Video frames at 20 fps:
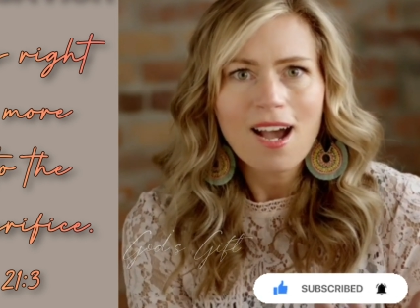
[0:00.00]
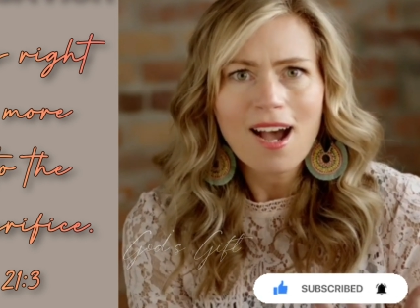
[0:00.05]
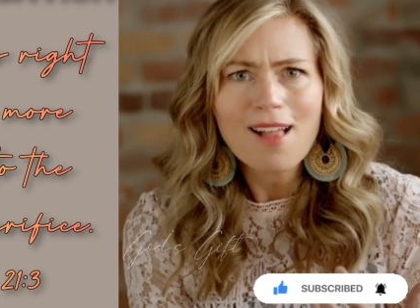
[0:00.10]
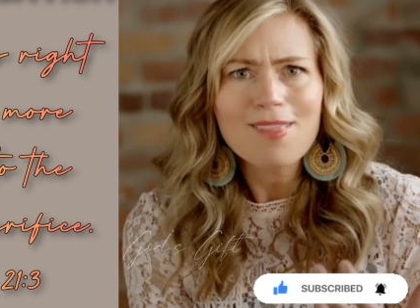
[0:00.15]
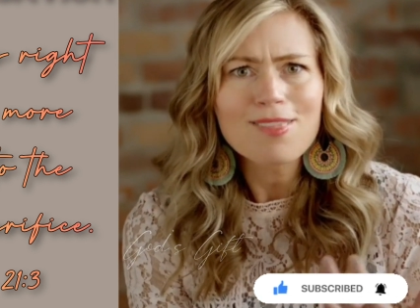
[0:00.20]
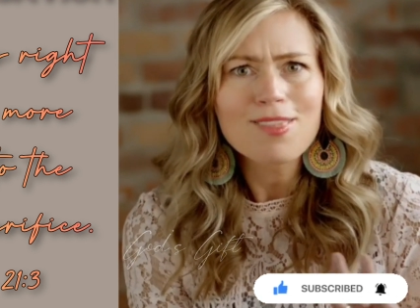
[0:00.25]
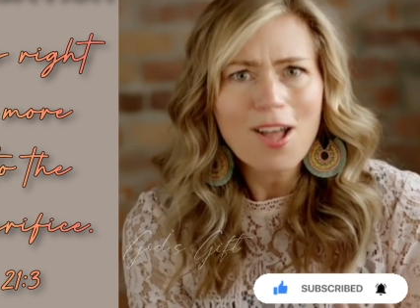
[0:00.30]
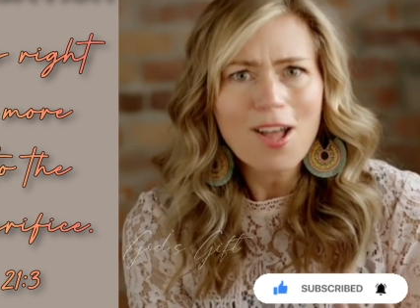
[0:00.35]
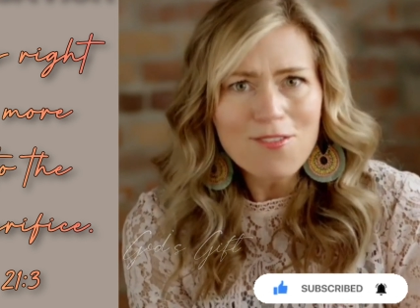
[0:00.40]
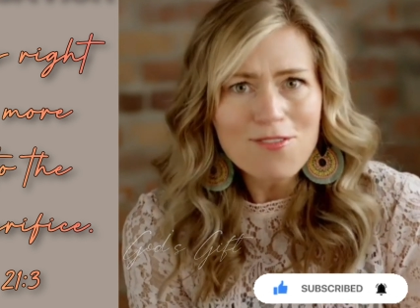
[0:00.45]

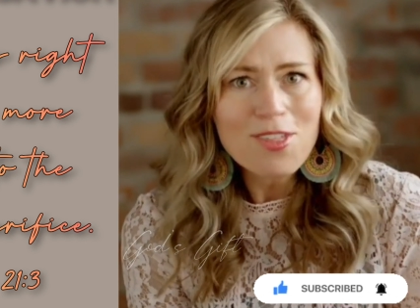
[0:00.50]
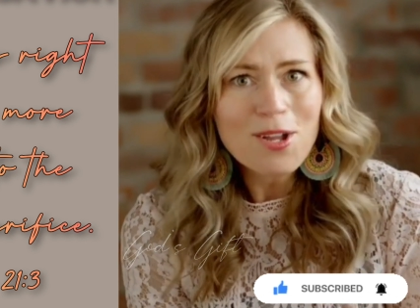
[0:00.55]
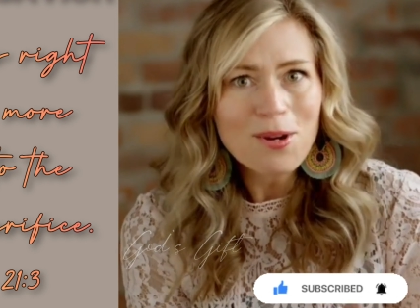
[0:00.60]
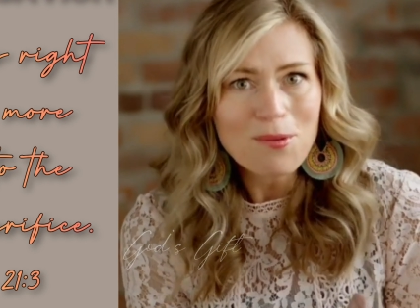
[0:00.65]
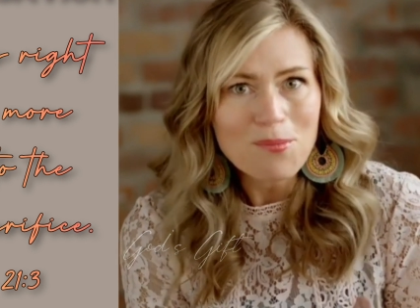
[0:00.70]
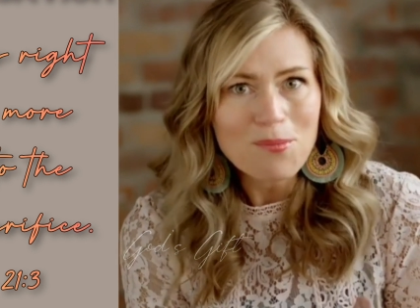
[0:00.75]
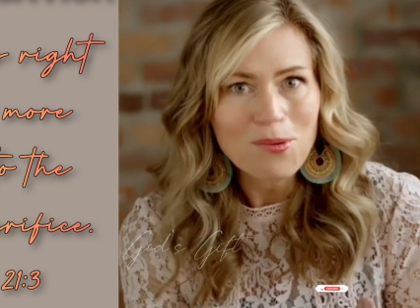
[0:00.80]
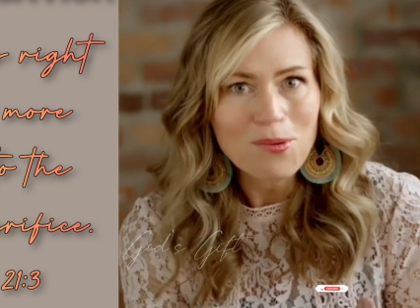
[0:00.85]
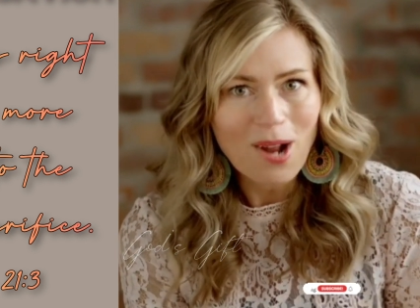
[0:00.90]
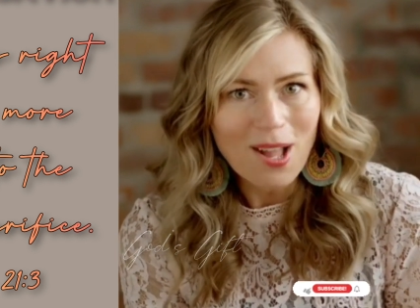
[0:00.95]
love their
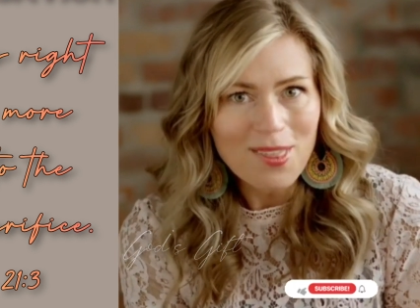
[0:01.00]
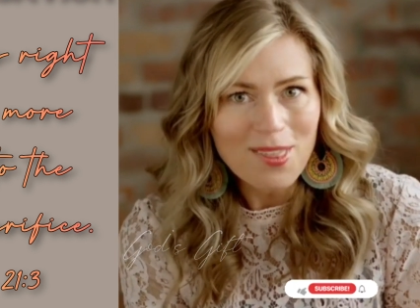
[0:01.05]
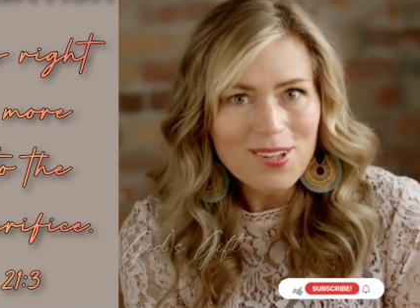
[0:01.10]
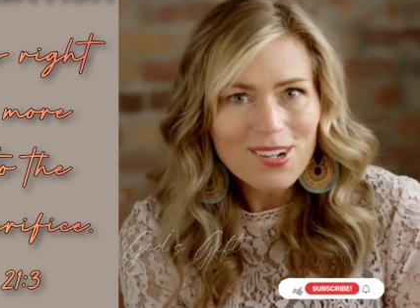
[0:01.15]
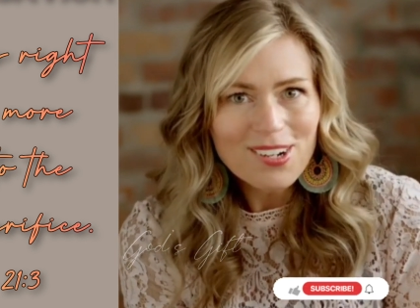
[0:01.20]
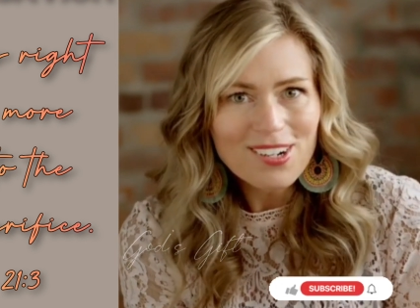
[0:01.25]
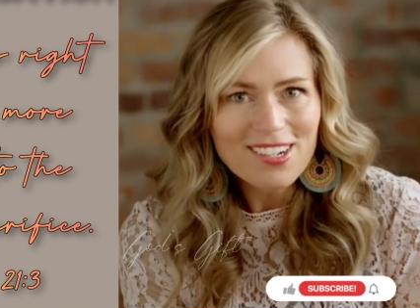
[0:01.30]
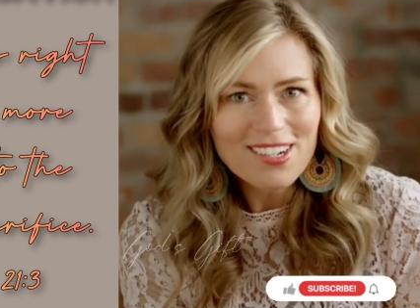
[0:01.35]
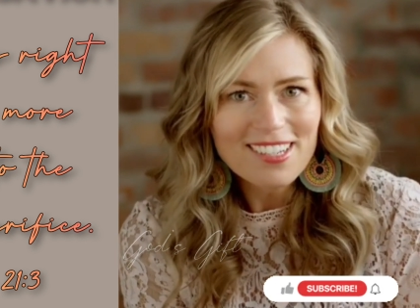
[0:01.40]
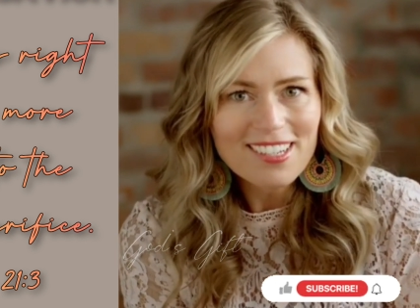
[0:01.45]

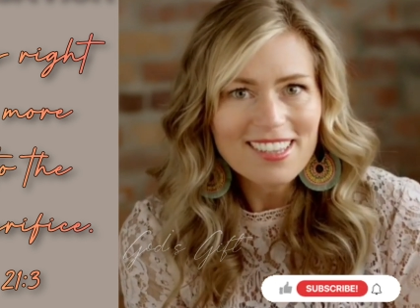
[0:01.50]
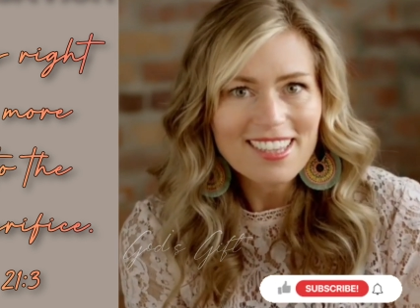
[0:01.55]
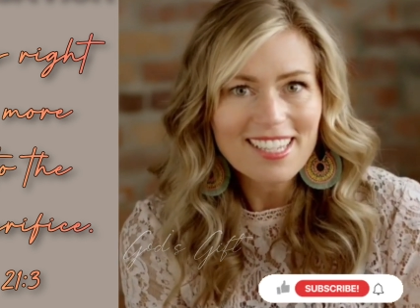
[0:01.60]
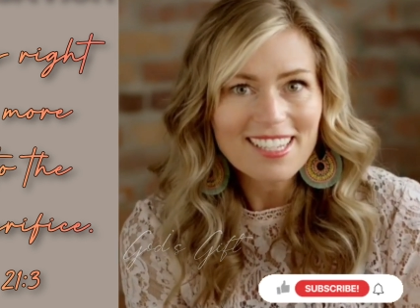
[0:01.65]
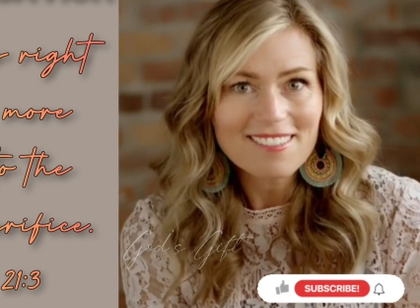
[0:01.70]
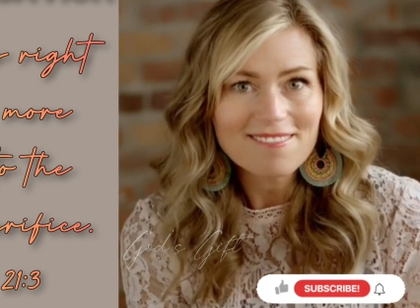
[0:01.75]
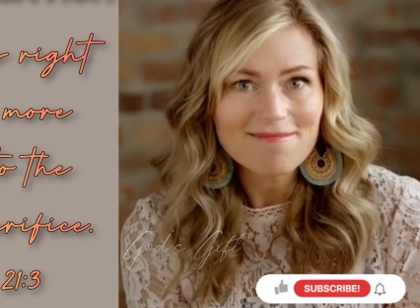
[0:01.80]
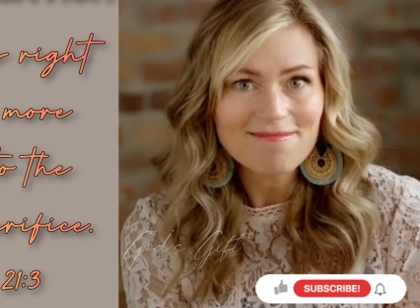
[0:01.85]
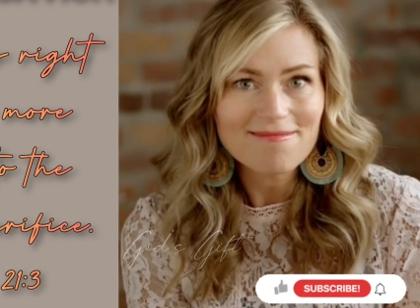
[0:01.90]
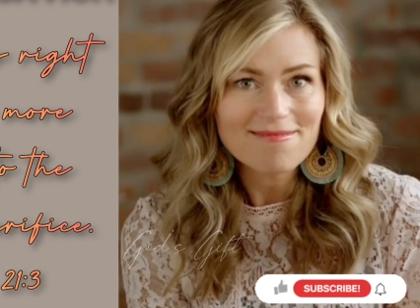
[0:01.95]
brother,
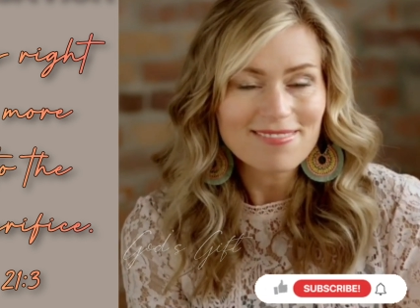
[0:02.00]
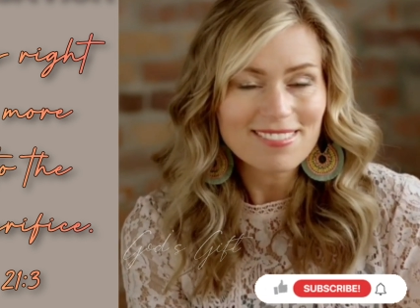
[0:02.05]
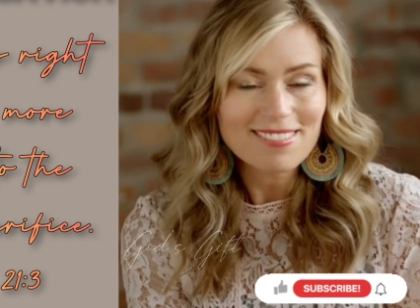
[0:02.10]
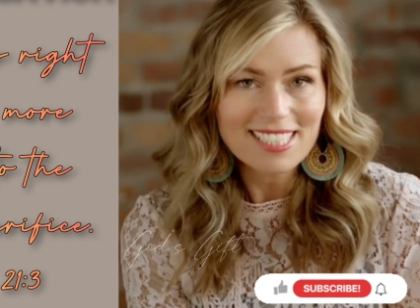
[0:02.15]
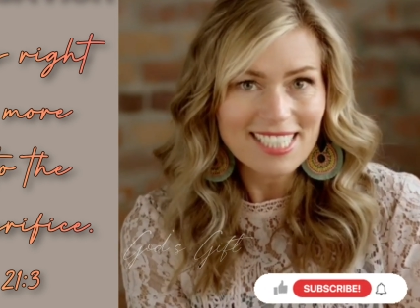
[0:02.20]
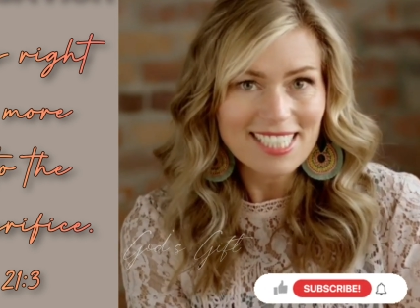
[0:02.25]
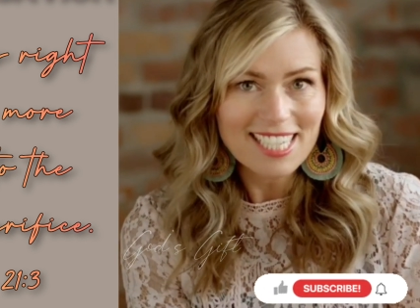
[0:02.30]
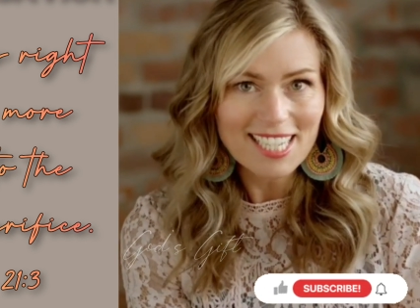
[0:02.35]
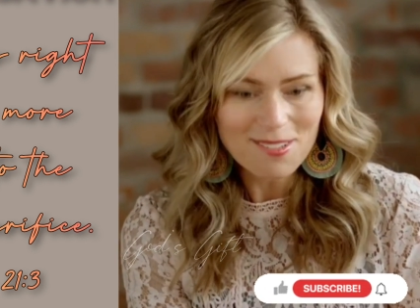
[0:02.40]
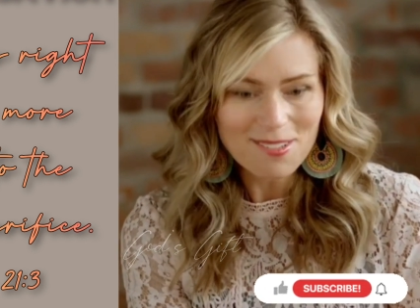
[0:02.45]
then
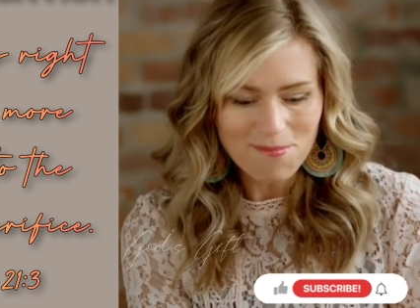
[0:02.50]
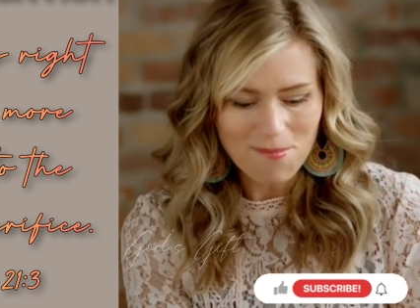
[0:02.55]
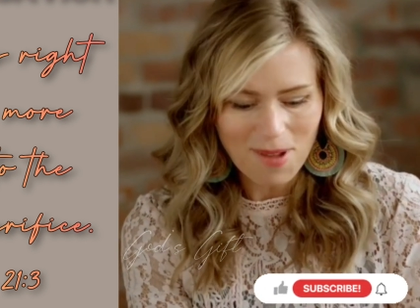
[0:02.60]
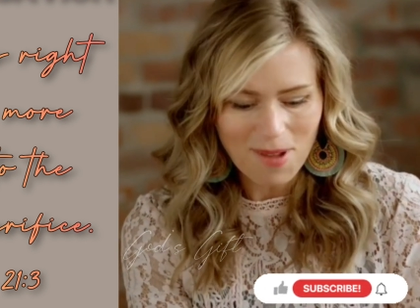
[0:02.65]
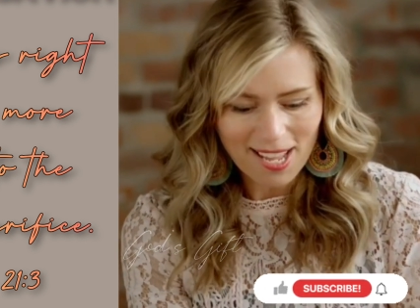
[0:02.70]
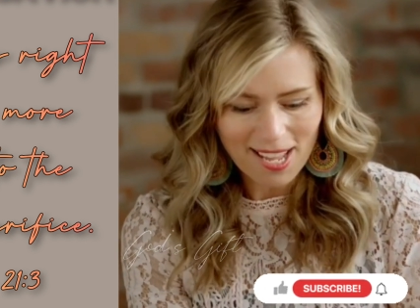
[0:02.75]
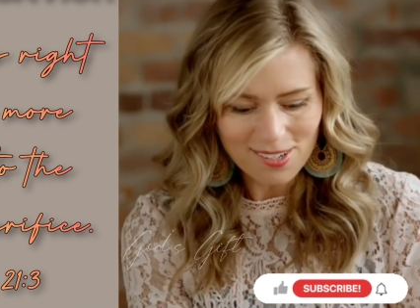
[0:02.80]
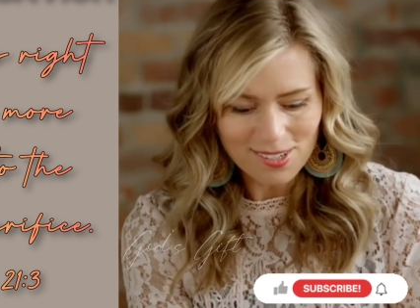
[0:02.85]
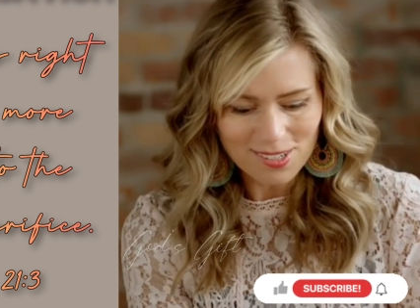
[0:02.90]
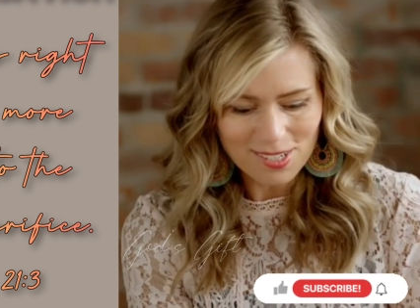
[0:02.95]
it doesn't
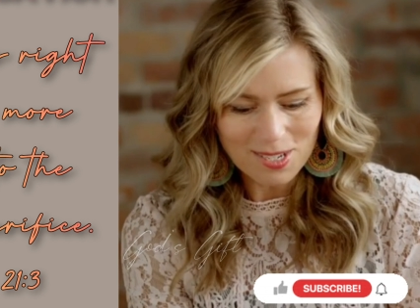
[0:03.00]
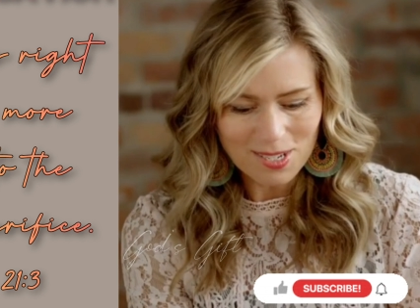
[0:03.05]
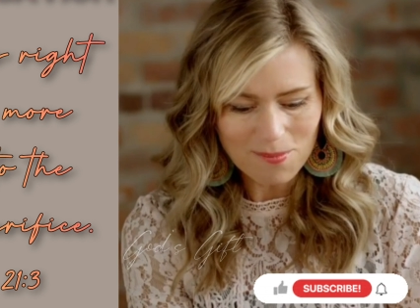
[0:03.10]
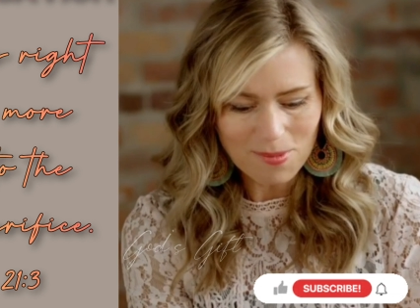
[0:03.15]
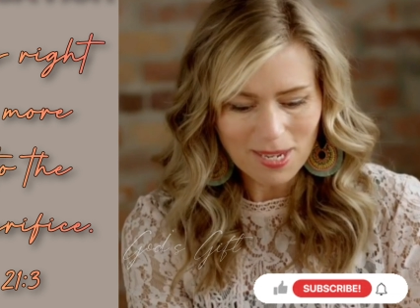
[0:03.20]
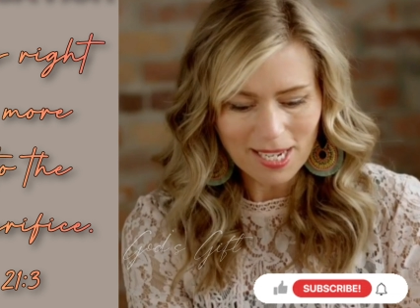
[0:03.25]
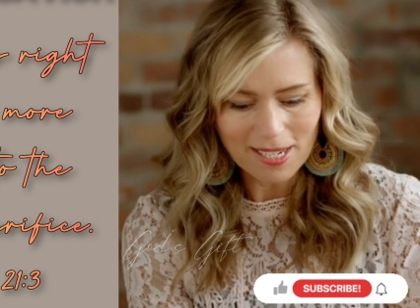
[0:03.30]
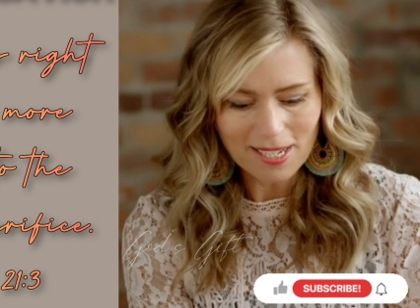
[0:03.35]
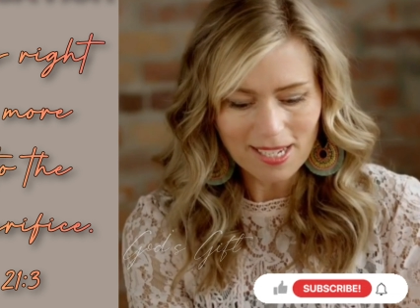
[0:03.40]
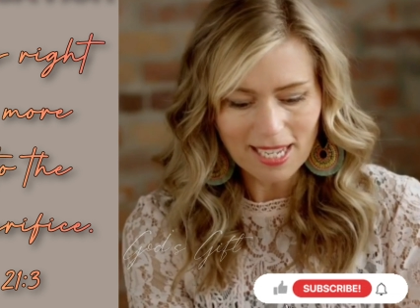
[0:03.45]
matter to me.